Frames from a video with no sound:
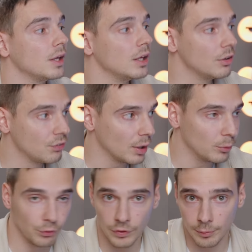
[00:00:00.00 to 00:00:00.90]
If I
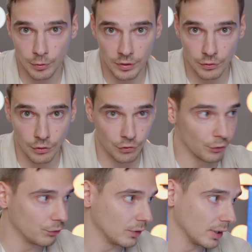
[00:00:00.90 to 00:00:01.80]
move deeper into the
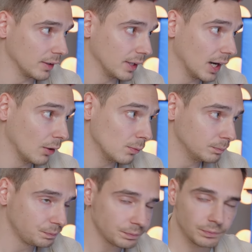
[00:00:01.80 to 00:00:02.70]
software, and now
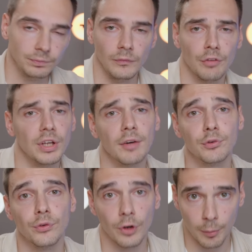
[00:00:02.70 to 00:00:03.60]
we have
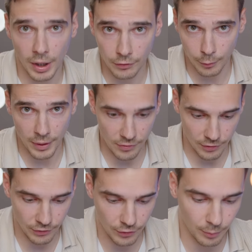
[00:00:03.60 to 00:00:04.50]
to talk about the
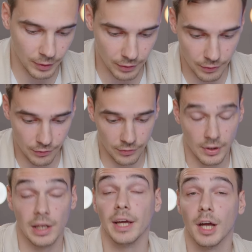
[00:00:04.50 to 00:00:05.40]
basics, because
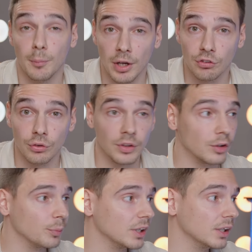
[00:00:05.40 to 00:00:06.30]
like I mentioned in
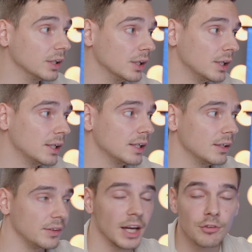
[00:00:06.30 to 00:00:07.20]
the beginning,
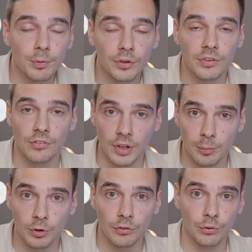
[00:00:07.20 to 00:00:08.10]
denxpert is
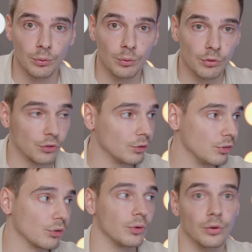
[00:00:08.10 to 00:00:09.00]
able to
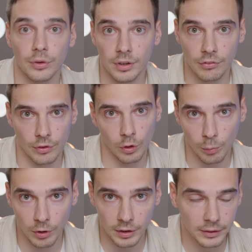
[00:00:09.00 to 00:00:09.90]
service all your needs
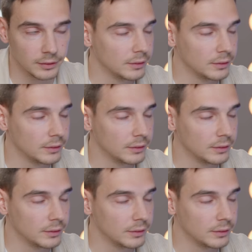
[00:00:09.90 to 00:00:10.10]
globally.